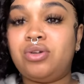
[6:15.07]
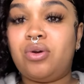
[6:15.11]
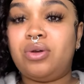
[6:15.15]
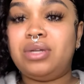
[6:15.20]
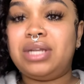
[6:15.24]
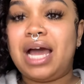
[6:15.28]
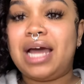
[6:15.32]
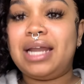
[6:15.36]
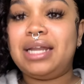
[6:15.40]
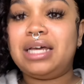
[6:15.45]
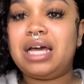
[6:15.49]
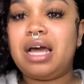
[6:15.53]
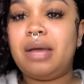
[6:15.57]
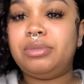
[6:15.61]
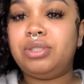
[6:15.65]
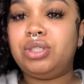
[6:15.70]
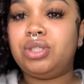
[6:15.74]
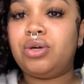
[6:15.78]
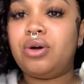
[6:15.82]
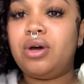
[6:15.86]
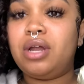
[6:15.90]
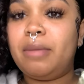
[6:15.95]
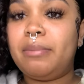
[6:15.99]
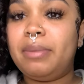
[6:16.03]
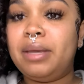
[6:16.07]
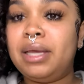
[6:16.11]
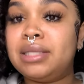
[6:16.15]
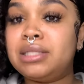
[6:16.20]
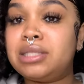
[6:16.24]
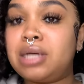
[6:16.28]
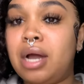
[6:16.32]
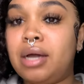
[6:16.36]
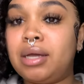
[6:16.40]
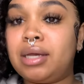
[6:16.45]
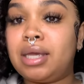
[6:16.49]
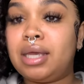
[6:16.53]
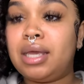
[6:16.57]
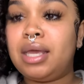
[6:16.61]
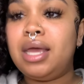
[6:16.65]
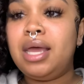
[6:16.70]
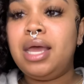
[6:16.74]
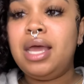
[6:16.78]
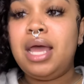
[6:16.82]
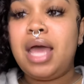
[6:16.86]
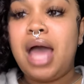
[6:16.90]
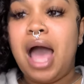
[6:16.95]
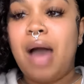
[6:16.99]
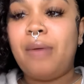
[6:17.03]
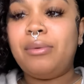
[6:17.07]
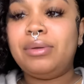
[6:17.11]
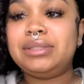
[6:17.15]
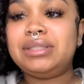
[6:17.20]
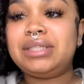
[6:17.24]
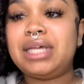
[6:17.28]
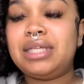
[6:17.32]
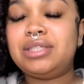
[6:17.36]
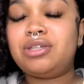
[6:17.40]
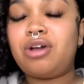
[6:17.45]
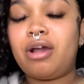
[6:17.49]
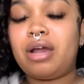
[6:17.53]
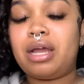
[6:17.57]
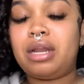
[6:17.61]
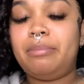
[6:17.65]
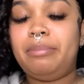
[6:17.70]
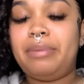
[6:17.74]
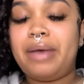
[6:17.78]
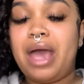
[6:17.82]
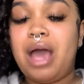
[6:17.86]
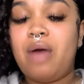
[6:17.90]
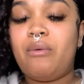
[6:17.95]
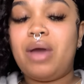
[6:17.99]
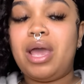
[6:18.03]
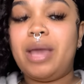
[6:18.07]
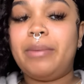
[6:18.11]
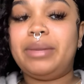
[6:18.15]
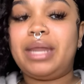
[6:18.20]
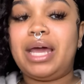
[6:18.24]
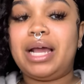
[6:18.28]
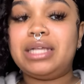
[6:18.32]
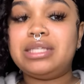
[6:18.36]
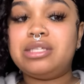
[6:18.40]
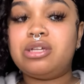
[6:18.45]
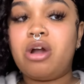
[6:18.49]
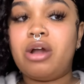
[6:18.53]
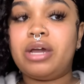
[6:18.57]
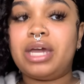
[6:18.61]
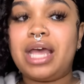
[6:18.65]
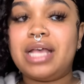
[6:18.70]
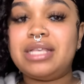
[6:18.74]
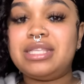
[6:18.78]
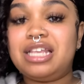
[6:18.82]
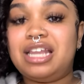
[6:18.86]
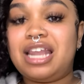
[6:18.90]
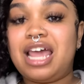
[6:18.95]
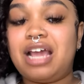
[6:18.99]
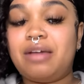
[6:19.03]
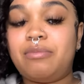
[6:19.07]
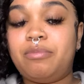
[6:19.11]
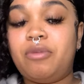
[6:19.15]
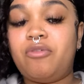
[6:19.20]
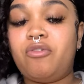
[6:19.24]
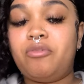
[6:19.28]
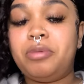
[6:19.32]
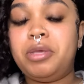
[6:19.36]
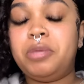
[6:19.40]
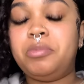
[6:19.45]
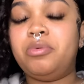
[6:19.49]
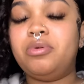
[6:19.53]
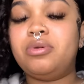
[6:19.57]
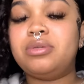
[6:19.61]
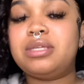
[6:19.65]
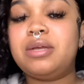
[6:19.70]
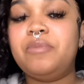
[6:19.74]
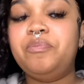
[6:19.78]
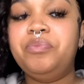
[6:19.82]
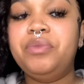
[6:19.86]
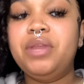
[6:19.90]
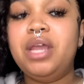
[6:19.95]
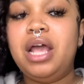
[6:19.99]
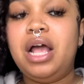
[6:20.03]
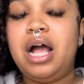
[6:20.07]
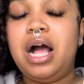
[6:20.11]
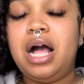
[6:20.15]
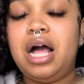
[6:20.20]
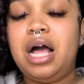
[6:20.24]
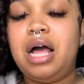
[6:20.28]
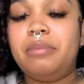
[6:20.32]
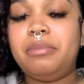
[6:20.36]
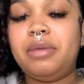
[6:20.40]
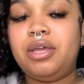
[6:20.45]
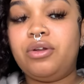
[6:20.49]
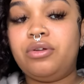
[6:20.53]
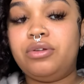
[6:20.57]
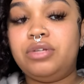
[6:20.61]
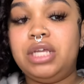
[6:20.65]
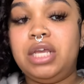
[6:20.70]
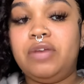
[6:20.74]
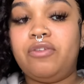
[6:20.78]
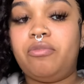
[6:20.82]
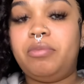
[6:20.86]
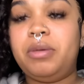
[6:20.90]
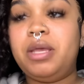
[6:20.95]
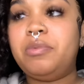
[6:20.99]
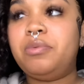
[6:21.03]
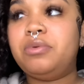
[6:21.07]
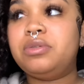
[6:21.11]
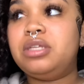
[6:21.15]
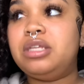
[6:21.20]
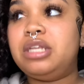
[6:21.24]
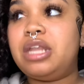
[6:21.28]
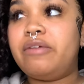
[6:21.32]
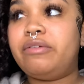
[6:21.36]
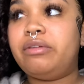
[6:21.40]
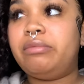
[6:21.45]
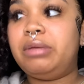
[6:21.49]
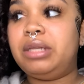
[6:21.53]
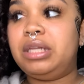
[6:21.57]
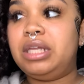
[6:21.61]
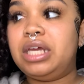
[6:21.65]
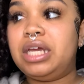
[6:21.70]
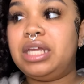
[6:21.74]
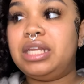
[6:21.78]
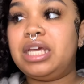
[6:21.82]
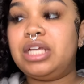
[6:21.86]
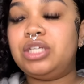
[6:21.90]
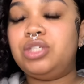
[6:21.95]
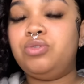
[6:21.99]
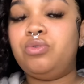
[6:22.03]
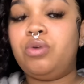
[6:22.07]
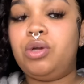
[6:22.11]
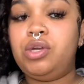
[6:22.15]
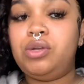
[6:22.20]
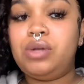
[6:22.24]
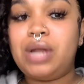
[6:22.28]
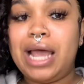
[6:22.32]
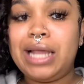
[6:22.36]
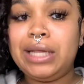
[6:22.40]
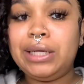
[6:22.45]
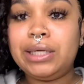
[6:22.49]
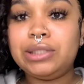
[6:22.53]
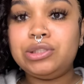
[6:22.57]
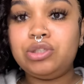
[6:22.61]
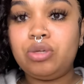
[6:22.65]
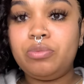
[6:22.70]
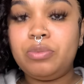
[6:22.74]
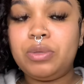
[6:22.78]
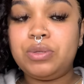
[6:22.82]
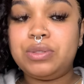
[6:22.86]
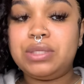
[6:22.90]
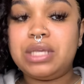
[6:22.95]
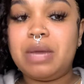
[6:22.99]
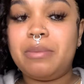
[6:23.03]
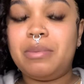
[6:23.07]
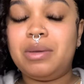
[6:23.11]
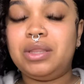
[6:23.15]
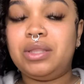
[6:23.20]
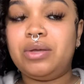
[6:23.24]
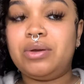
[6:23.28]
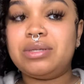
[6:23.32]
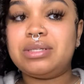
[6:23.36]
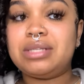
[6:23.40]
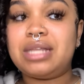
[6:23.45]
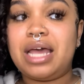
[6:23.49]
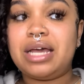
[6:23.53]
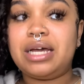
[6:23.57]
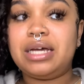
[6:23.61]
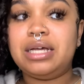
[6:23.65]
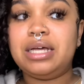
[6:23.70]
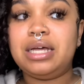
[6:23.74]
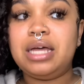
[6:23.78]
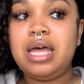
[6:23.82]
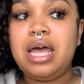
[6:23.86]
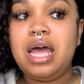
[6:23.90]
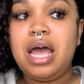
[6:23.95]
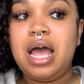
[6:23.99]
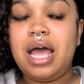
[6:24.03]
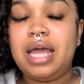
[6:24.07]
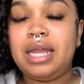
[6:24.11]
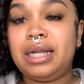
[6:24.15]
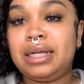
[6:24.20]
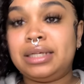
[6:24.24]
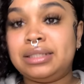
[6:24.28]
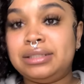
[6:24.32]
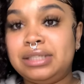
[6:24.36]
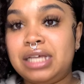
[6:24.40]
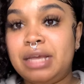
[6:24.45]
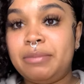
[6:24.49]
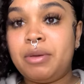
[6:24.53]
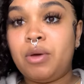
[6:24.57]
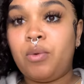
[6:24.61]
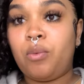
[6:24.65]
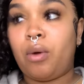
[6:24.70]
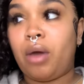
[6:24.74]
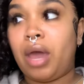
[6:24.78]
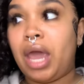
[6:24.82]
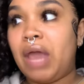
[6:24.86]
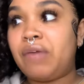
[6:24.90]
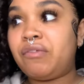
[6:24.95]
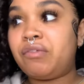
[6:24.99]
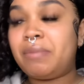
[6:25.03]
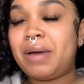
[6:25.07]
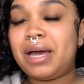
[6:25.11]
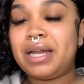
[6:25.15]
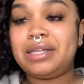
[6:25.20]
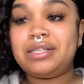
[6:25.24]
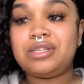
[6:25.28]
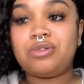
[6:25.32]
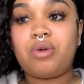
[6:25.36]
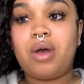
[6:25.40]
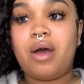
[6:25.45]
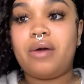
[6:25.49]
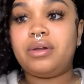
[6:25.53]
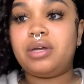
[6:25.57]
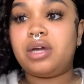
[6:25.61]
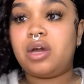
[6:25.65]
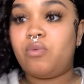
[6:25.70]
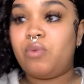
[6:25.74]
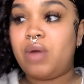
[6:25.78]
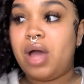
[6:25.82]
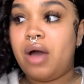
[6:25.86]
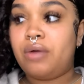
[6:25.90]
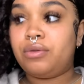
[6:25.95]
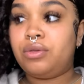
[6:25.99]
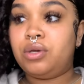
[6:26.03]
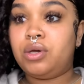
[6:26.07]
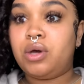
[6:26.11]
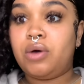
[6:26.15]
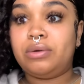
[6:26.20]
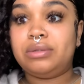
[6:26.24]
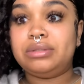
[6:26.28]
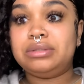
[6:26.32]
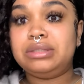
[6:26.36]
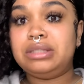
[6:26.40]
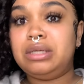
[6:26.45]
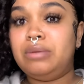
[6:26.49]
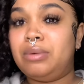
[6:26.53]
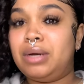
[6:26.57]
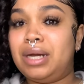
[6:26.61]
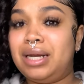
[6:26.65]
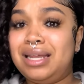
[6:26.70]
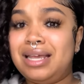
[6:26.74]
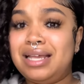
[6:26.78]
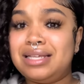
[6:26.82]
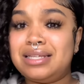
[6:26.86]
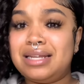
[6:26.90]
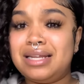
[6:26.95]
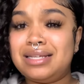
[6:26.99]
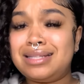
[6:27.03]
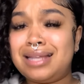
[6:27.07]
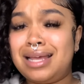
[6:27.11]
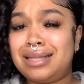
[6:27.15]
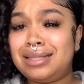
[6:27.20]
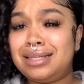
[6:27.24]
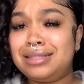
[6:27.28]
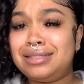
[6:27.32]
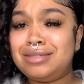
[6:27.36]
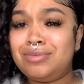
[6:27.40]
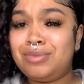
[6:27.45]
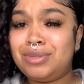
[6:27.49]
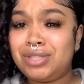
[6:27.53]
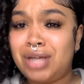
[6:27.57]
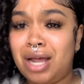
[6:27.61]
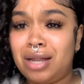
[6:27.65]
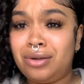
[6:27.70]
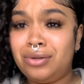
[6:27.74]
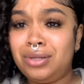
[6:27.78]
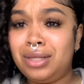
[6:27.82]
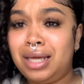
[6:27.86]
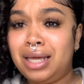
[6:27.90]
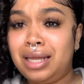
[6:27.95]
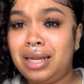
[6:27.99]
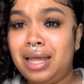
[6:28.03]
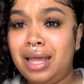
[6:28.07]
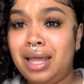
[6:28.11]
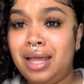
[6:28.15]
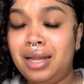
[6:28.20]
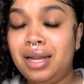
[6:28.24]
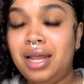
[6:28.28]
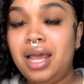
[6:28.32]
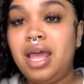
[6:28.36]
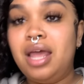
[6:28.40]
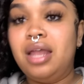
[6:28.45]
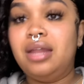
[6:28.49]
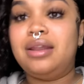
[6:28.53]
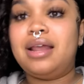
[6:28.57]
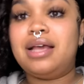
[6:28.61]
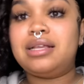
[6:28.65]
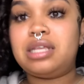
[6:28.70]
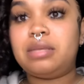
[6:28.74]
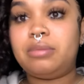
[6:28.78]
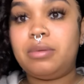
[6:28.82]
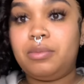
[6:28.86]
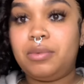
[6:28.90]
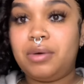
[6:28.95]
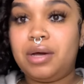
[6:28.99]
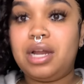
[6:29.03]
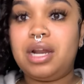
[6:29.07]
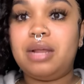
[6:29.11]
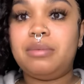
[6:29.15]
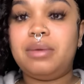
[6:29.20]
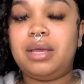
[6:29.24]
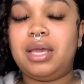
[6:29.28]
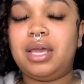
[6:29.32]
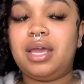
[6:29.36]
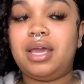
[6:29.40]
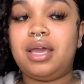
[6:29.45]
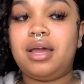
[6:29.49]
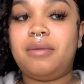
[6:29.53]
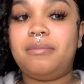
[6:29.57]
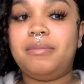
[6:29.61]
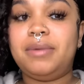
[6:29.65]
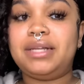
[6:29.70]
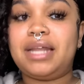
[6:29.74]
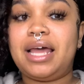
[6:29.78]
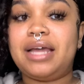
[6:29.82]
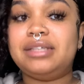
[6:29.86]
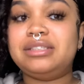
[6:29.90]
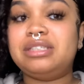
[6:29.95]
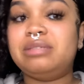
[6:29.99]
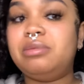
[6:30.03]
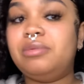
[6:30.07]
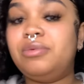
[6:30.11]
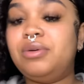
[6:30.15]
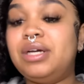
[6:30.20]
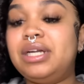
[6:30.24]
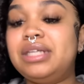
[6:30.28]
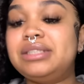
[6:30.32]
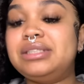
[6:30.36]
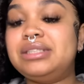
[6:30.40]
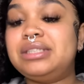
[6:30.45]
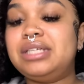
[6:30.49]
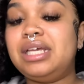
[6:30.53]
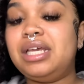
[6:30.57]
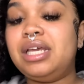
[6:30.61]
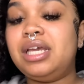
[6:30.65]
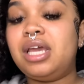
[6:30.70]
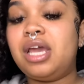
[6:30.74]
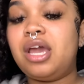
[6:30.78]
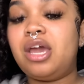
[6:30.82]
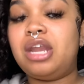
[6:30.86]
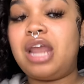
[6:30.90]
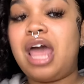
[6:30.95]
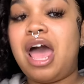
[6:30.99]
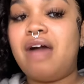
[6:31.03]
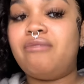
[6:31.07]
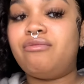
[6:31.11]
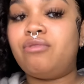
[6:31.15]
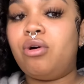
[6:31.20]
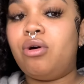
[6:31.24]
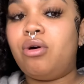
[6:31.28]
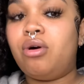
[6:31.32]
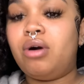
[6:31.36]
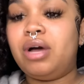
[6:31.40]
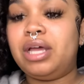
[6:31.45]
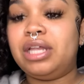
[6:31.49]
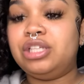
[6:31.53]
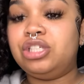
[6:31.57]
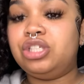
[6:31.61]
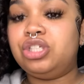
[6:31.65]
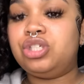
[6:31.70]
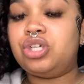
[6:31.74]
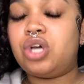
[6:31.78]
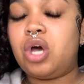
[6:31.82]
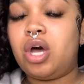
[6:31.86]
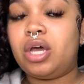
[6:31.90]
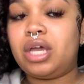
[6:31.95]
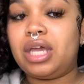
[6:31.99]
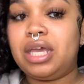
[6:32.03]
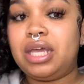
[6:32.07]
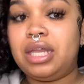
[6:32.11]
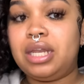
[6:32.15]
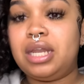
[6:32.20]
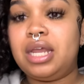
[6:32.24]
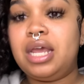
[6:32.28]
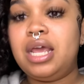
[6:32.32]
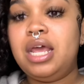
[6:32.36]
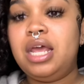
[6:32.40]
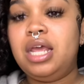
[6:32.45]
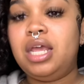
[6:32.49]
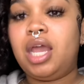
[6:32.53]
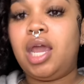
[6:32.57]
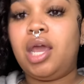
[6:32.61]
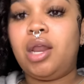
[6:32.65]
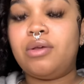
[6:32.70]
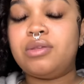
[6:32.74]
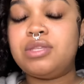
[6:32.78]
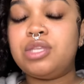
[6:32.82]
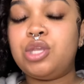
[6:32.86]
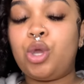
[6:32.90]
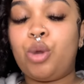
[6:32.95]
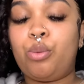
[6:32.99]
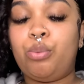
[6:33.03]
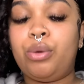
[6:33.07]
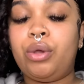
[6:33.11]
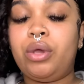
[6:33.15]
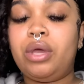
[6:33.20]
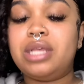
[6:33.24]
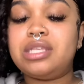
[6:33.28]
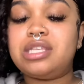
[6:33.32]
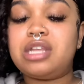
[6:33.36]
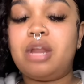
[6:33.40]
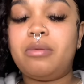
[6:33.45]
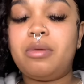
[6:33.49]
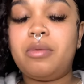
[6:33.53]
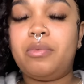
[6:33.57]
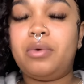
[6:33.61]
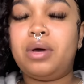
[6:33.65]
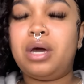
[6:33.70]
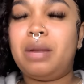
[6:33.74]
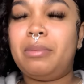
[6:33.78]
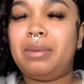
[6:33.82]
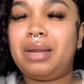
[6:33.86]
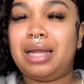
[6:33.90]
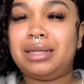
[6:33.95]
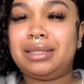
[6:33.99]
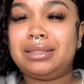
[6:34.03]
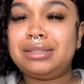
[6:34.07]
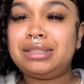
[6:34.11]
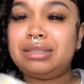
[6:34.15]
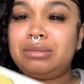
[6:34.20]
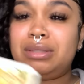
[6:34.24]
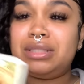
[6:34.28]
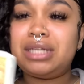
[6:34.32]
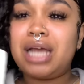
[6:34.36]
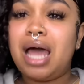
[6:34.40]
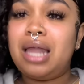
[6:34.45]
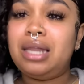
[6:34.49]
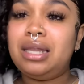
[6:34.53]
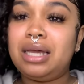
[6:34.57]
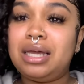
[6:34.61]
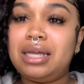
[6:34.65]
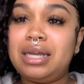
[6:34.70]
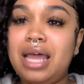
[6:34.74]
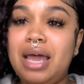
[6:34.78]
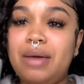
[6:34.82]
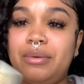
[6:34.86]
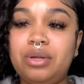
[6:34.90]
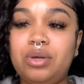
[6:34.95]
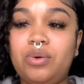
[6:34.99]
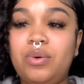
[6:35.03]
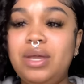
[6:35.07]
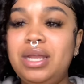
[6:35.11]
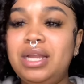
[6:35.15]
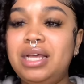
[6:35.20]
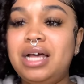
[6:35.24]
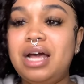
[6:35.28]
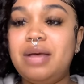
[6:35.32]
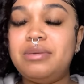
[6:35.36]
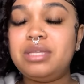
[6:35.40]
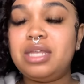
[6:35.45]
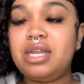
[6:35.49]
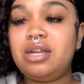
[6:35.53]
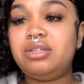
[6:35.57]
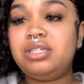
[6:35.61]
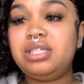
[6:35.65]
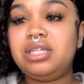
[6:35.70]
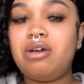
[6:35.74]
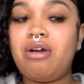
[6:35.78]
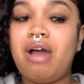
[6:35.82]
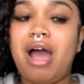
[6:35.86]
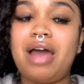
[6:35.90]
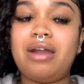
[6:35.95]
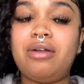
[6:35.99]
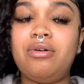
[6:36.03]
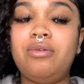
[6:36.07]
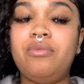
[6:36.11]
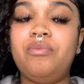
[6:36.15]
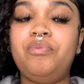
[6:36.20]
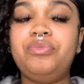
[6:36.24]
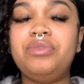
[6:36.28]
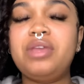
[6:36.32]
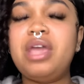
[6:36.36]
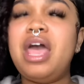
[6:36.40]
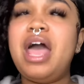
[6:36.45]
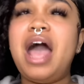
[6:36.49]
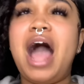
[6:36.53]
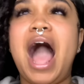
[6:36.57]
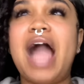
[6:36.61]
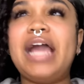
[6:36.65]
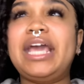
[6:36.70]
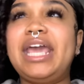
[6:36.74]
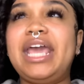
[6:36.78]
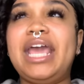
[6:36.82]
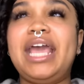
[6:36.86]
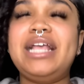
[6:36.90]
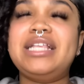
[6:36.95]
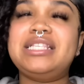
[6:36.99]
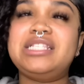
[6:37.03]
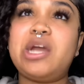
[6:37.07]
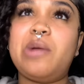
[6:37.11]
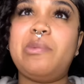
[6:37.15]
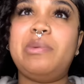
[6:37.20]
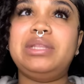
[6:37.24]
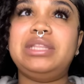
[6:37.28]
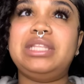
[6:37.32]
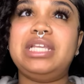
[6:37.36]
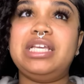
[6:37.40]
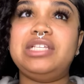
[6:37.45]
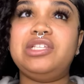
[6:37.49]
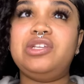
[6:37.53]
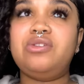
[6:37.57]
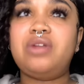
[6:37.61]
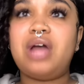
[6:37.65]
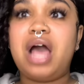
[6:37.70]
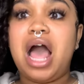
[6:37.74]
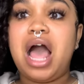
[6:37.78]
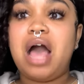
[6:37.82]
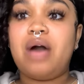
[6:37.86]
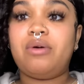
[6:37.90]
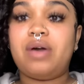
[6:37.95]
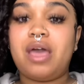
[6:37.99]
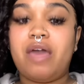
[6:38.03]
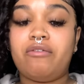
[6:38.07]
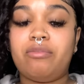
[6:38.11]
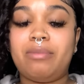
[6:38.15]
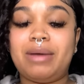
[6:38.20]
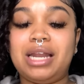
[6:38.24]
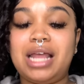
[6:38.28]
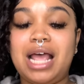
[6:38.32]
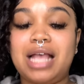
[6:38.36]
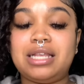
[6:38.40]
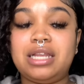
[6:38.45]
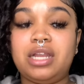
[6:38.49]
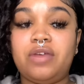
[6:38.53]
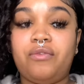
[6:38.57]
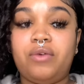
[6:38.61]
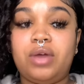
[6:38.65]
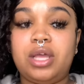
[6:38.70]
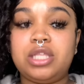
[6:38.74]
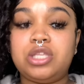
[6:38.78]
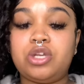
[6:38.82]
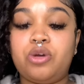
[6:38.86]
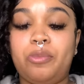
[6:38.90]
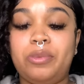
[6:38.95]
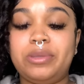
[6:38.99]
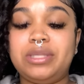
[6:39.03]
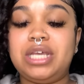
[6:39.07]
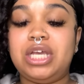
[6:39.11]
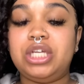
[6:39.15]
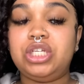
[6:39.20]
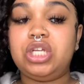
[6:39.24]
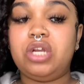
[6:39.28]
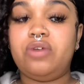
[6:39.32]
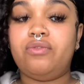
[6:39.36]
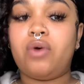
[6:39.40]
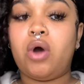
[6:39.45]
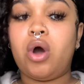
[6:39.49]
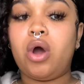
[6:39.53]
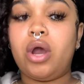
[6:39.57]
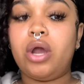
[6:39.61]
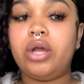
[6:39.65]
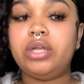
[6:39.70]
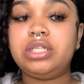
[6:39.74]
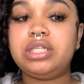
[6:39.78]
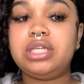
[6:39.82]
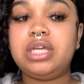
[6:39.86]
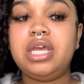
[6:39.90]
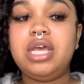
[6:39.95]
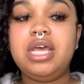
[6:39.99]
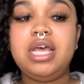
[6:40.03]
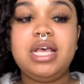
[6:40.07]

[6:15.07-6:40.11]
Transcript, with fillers: Or nine of cups, you're going to be a target. I wouldn't say a target in a bad way, but like a target as in like for people's um energy, for people to definitely looking at you. You know how you go to a museum and there's like a an exhibit where everybody's crowding around, you go to see what it is, and it's like, this is what y'all are looking at. That's how people are going to be. But like, some people are going to see and have awe and shock and, you know, see your brilliance. And people are going to be like, this is what y'all looking at with the queen of cups energy. Or I don't, I can't interpret this. You know how everybody has a different interpretation of art.